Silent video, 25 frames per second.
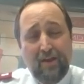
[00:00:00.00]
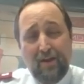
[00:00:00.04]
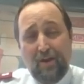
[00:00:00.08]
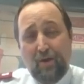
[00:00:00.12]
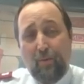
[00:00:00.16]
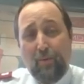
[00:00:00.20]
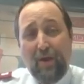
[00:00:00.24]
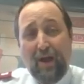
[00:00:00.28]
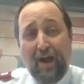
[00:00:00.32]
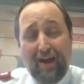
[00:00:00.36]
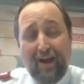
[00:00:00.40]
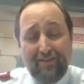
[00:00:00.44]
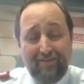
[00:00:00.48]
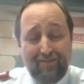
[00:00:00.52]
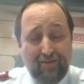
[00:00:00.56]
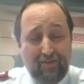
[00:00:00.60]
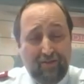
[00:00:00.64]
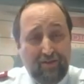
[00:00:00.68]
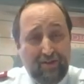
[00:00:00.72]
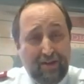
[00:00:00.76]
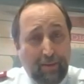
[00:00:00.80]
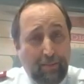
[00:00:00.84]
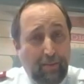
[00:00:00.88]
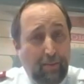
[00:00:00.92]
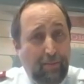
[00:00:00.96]
We also do
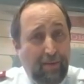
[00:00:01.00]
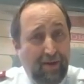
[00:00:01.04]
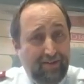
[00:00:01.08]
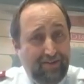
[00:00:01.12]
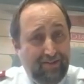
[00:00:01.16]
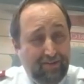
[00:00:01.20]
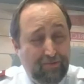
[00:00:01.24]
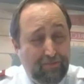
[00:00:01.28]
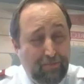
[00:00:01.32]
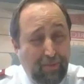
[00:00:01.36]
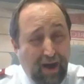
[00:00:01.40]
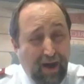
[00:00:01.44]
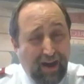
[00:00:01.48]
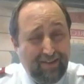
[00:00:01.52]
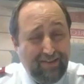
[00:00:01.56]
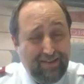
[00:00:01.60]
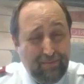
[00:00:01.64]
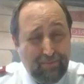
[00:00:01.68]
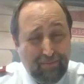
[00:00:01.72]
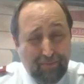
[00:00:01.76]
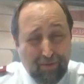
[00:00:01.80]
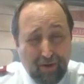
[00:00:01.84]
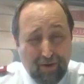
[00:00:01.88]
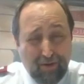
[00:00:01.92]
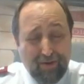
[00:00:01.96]
Double Punches
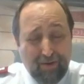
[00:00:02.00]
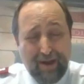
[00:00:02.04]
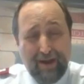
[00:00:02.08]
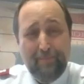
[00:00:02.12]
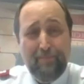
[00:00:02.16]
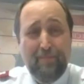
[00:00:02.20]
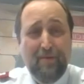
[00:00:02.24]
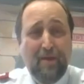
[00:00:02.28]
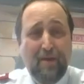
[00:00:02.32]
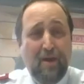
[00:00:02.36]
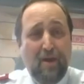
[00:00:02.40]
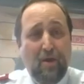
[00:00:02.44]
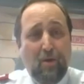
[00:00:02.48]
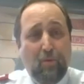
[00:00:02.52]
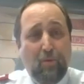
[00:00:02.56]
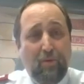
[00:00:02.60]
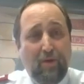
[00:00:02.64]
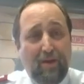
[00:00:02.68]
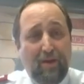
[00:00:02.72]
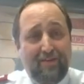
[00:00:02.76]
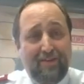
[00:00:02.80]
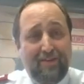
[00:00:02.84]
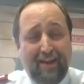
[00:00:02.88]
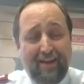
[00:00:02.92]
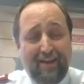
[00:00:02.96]
boxing program,
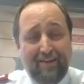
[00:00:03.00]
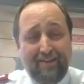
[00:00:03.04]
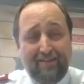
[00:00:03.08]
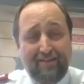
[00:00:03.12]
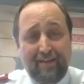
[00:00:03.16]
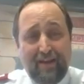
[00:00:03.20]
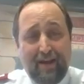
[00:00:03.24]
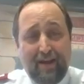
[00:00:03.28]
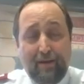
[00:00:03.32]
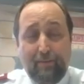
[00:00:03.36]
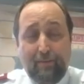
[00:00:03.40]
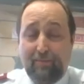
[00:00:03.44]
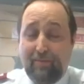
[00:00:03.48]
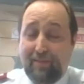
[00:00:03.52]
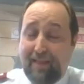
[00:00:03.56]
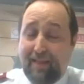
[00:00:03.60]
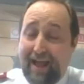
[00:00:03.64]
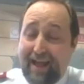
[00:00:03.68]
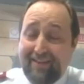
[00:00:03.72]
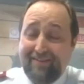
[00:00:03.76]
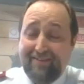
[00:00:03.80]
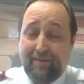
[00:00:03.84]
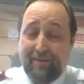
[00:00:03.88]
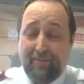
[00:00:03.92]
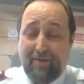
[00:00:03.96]
which has
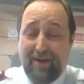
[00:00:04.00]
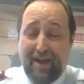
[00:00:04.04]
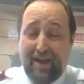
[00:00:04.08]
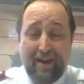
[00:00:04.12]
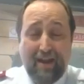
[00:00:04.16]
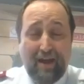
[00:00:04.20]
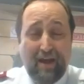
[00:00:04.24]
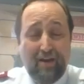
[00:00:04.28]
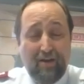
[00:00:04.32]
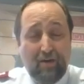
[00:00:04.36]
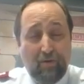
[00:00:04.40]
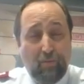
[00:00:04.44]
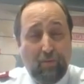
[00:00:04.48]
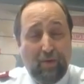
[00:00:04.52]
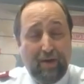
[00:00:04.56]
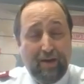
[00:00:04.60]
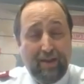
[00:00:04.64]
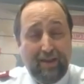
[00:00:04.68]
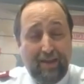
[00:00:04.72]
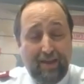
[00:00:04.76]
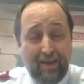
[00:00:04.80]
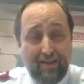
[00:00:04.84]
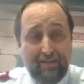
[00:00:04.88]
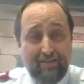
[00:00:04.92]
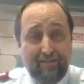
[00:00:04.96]
last summer had 101
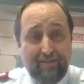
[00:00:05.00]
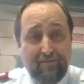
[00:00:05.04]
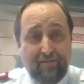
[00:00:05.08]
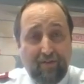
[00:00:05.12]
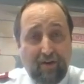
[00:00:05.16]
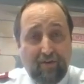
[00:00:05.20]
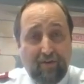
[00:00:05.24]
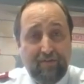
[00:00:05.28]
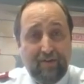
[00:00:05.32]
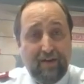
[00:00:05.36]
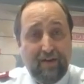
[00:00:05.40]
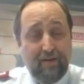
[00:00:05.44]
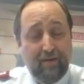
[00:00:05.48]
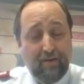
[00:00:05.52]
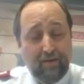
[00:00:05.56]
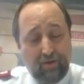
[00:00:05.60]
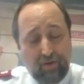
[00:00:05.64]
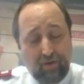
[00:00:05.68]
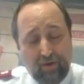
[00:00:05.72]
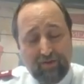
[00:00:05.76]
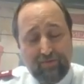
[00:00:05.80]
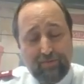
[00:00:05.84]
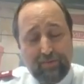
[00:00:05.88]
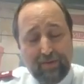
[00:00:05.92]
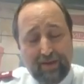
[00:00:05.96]
kids involved in it. Of
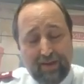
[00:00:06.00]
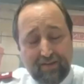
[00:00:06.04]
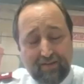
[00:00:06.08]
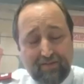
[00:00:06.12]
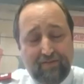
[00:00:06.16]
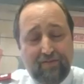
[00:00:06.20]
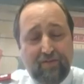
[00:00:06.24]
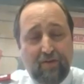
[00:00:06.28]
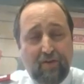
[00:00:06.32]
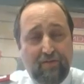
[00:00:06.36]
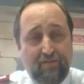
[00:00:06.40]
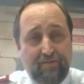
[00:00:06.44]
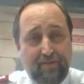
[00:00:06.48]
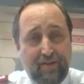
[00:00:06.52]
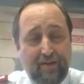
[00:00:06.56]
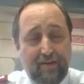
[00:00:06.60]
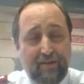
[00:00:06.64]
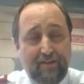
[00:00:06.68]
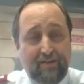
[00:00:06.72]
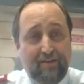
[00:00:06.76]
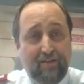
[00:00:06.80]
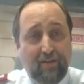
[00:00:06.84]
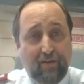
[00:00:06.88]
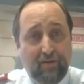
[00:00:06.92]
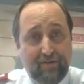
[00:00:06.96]
course, because of COVID,
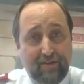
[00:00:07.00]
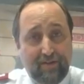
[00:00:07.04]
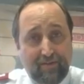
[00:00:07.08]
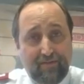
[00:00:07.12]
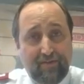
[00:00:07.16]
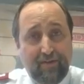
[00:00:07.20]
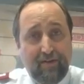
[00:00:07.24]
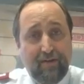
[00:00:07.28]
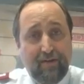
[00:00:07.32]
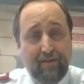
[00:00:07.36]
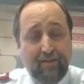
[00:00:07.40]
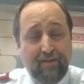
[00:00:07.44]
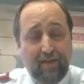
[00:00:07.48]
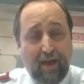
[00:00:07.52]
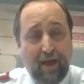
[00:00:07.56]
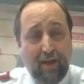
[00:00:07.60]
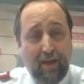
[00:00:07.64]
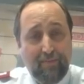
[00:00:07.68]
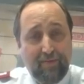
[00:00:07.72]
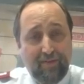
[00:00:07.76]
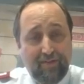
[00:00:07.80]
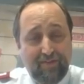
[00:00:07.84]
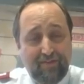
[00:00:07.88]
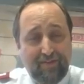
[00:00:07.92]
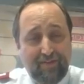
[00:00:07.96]
it's a little different
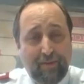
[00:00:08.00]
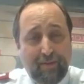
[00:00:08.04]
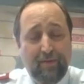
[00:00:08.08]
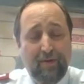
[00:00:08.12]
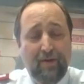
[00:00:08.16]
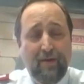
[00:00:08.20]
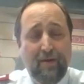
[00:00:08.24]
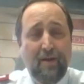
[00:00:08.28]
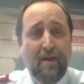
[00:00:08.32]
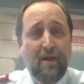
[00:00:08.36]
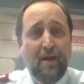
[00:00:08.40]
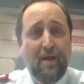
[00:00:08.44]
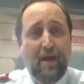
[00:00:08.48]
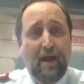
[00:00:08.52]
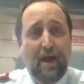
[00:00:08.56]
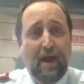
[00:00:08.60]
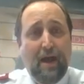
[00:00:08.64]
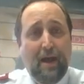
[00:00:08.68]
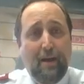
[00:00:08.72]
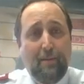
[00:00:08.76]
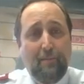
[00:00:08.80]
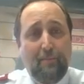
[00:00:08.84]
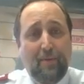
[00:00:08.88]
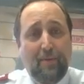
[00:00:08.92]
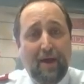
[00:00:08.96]
this summer.
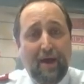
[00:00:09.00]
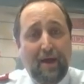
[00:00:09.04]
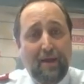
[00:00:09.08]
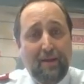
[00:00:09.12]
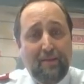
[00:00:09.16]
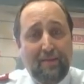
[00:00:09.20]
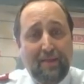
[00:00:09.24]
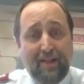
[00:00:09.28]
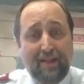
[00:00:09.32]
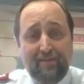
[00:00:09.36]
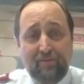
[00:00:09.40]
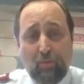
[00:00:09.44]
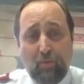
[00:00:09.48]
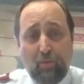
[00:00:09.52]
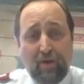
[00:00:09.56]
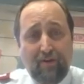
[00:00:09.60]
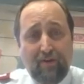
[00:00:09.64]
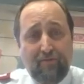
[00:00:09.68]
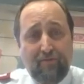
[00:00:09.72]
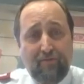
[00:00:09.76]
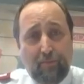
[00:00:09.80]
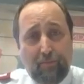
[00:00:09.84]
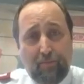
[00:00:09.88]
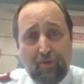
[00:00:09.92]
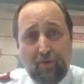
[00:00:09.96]
But that's a
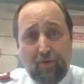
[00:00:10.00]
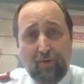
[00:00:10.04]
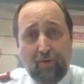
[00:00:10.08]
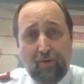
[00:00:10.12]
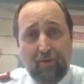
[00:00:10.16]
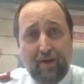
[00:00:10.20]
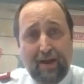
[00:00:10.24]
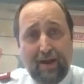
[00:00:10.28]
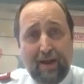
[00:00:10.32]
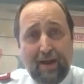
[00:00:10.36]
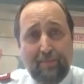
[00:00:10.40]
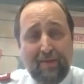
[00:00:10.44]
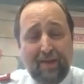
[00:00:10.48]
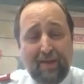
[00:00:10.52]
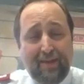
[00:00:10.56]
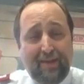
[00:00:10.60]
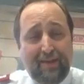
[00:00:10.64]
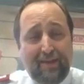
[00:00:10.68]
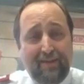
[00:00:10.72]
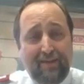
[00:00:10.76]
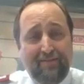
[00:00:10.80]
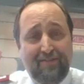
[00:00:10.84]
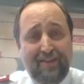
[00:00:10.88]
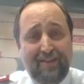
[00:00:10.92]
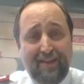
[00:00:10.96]
wonderful program
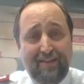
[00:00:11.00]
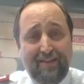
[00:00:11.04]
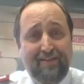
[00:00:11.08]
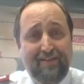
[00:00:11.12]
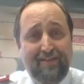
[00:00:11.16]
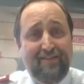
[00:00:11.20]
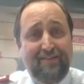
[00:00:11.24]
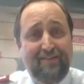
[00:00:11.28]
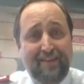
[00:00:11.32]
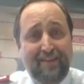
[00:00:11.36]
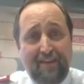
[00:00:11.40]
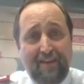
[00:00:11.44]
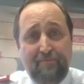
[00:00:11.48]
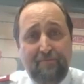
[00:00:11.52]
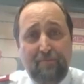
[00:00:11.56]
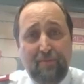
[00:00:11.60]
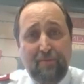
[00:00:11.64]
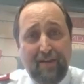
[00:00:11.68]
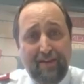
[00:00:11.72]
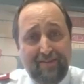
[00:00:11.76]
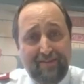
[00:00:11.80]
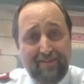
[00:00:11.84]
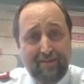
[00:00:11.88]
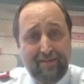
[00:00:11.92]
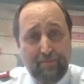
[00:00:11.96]
that gives kids a safe
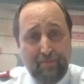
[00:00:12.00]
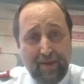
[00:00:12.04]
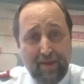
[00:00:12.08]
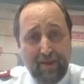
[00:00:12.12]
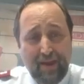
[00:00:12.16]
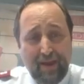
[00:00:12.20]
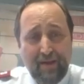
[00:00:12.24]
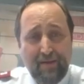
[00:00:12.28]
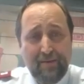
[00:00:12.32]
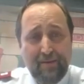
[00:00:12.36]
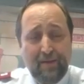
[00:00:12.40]
place to be.